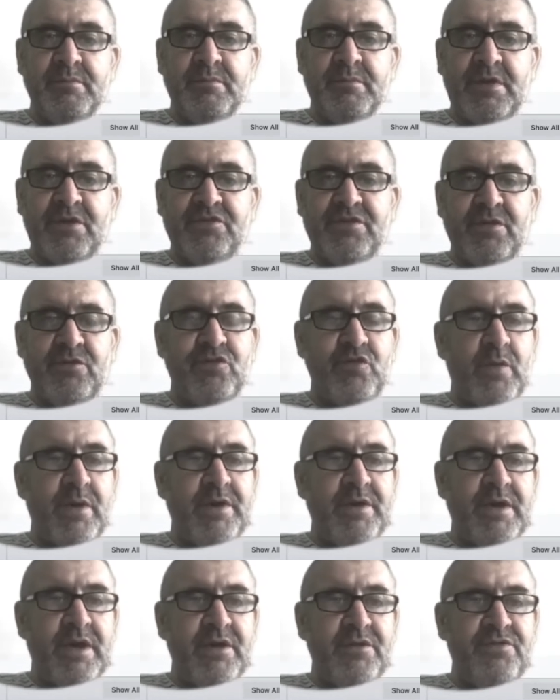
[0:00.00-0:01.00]
sounds quite
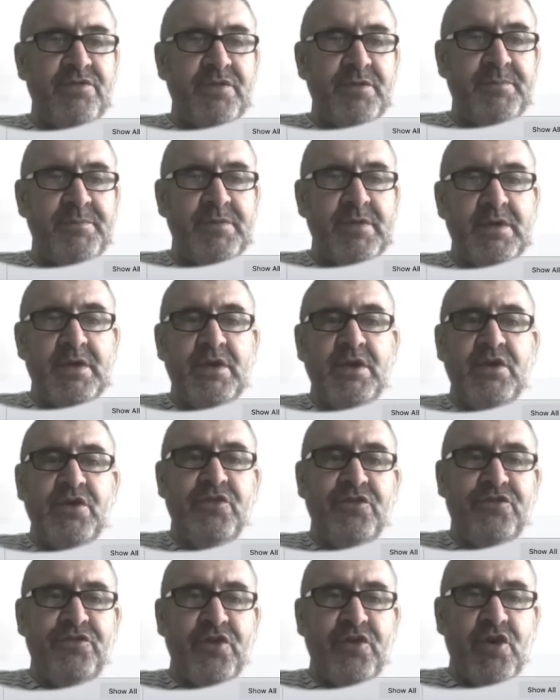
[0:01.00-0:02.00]
nice.
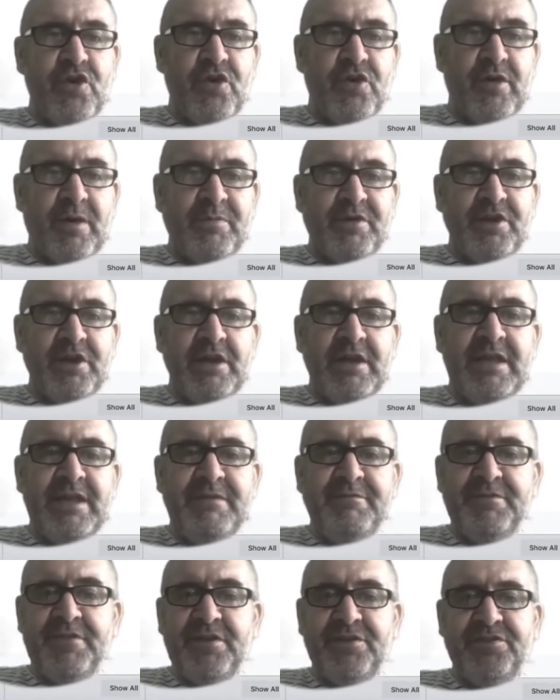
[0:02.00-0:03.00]
So I'm going to
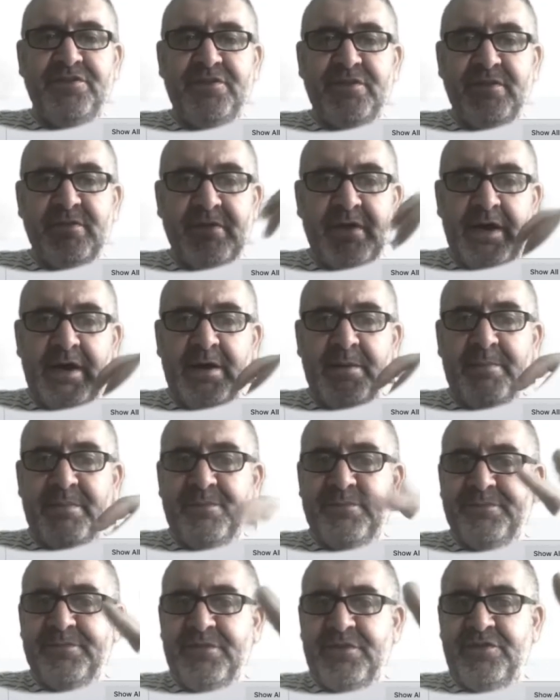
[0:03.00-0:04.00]
leave this
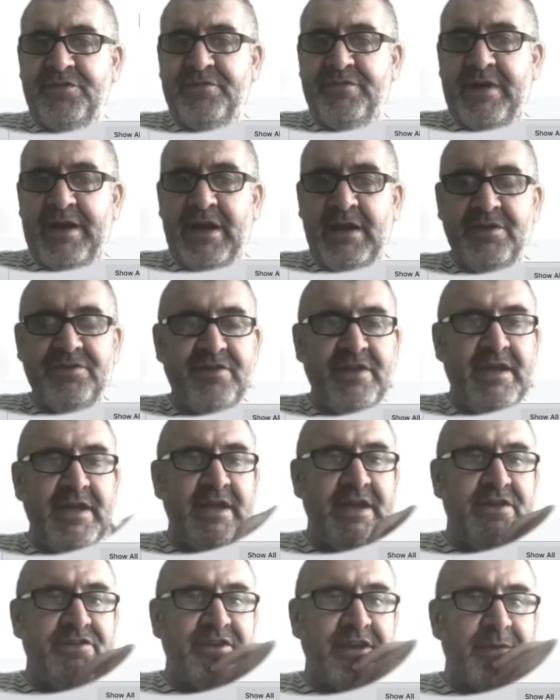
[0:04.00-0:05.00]
this file as it
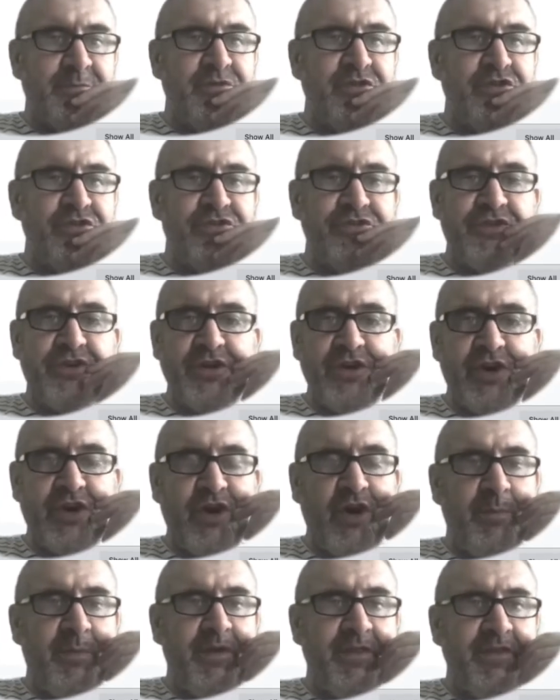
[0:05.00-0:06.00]
is, and I'm just going to
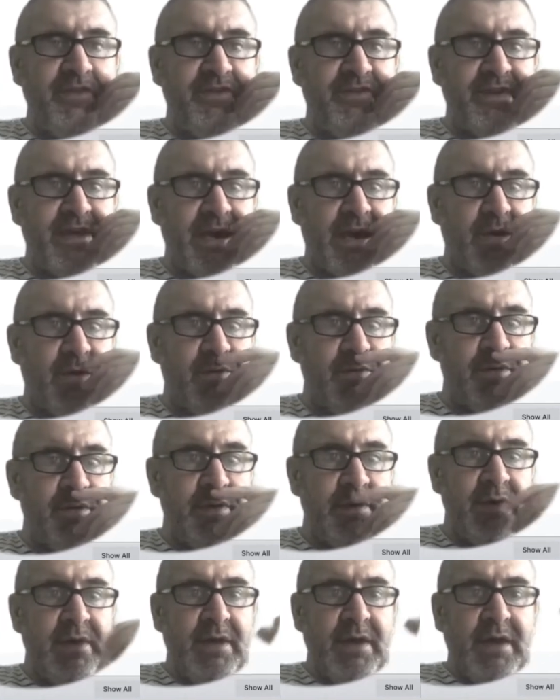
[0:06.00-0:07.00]
copy this out.
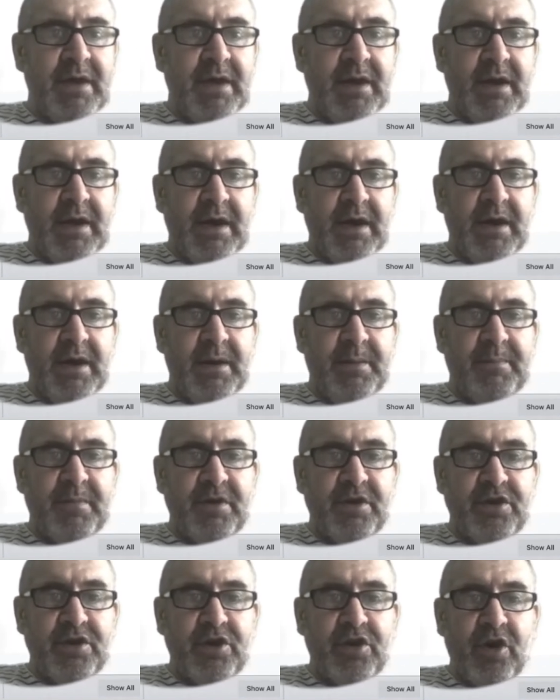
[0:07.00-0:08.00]
I'm
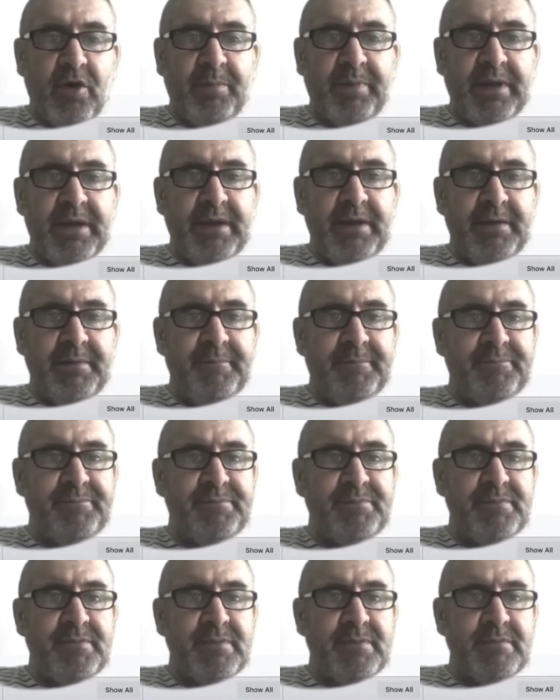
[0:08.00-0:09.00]
going to copy,
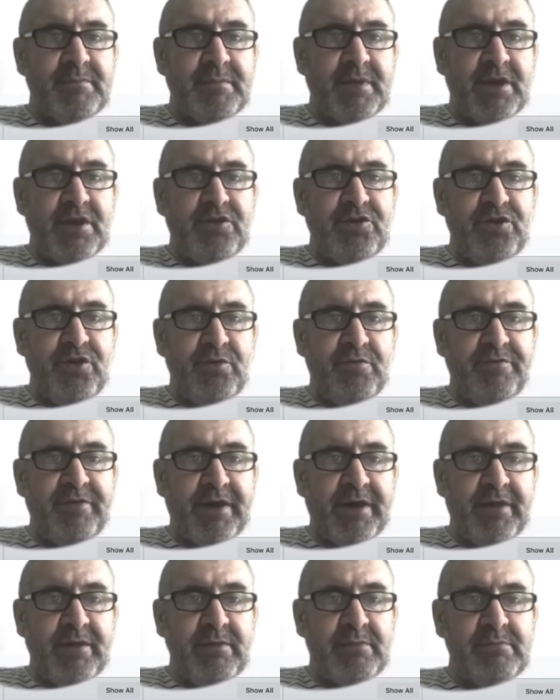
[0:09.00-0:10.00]
make a new file,